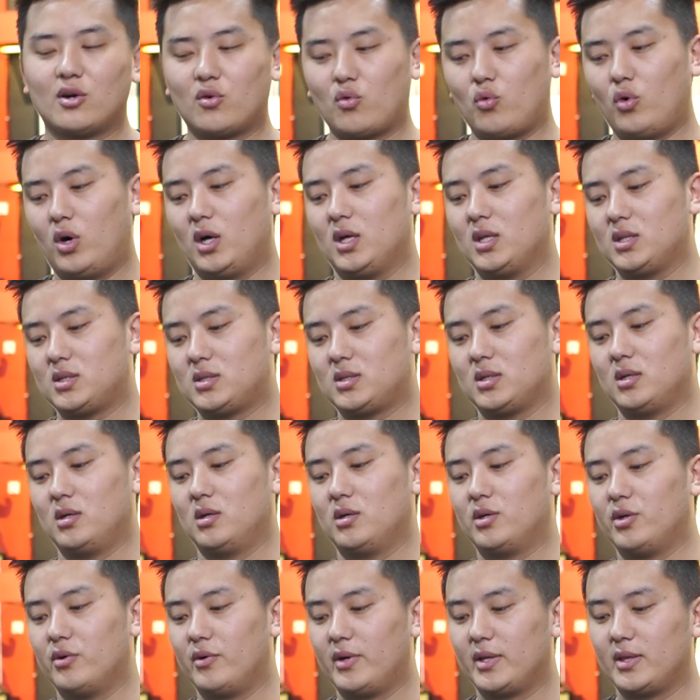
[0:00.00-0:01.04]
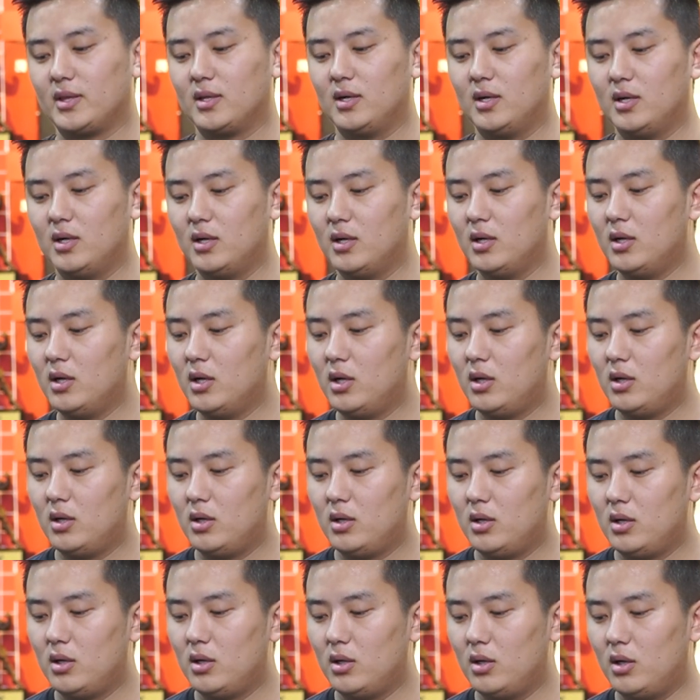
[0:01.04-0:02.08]
quads during the
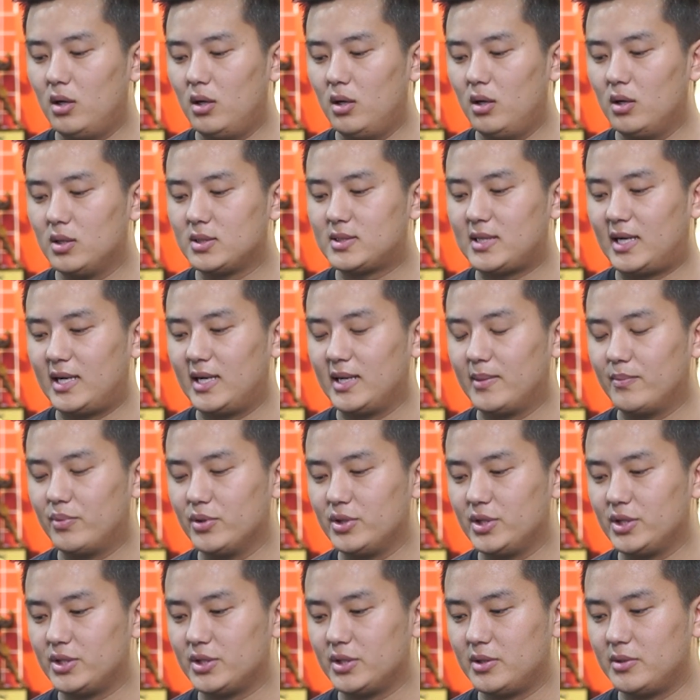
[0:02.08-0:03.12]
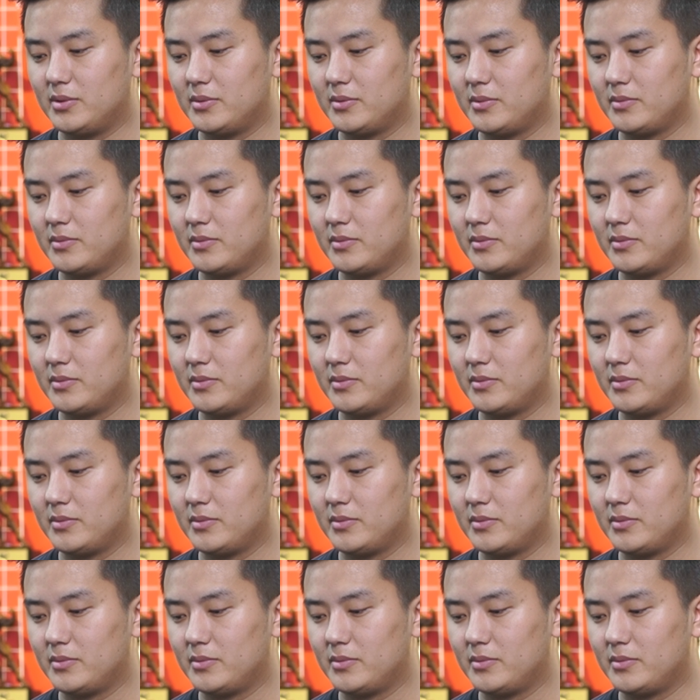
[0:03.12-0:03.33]
starting position.